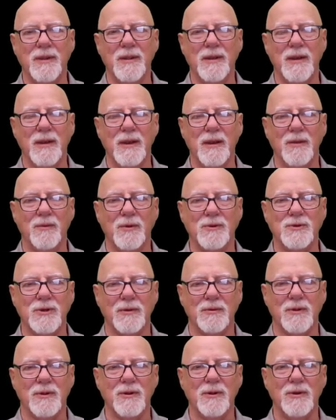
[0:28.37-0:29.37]
And what you
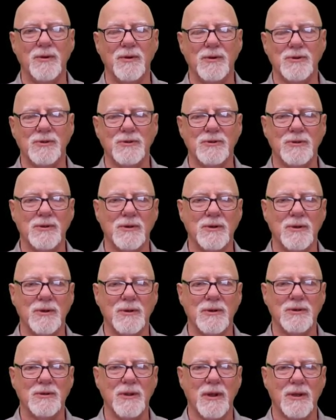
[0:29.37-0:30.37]
have to do is,
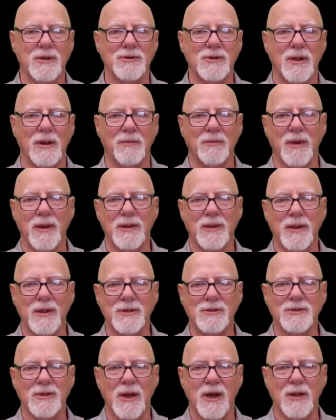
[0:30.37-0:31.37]
like I said, to make the
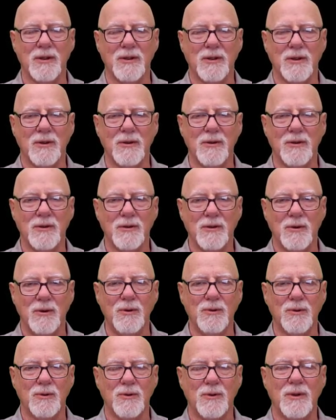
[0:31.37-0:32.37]
inside
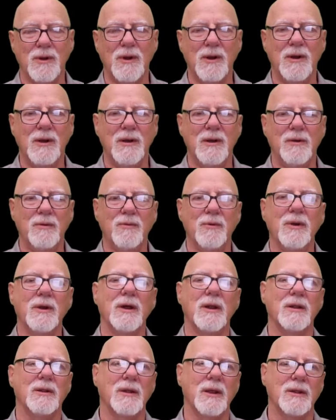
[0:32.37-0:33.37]
cooler, you
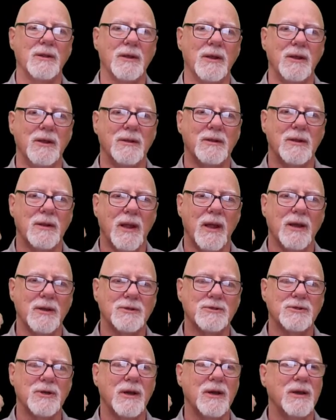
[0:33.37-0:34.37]
got to take the heat to the
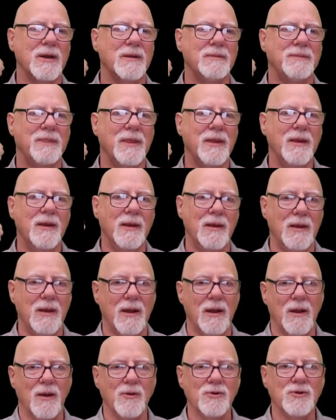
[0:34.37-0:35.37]
outside.
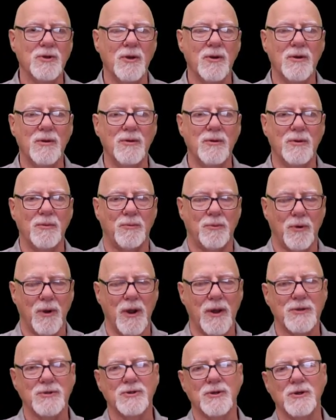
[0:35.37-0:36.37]
And also the
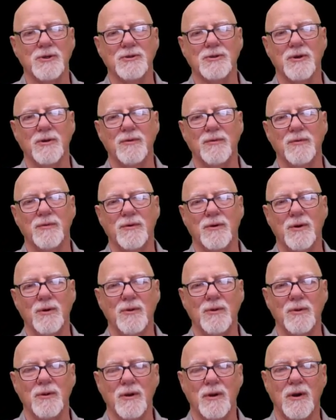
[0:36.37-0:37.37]
process of
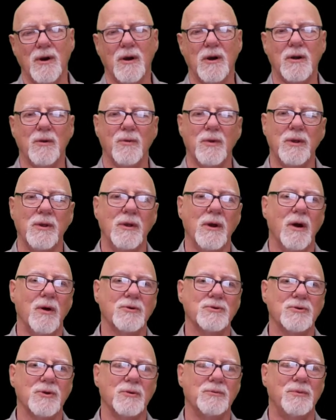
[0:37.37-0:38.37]
cooling the car, we
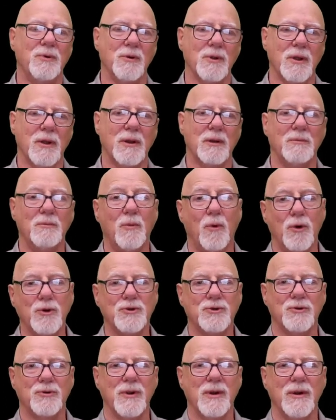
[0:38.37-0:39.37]
also pull a lot of
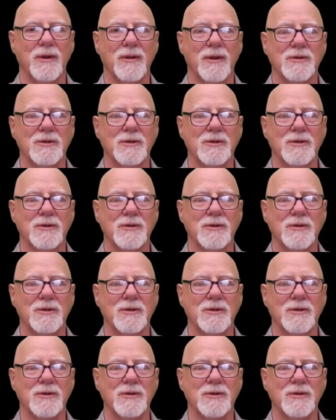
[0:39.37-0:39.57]
moisture out.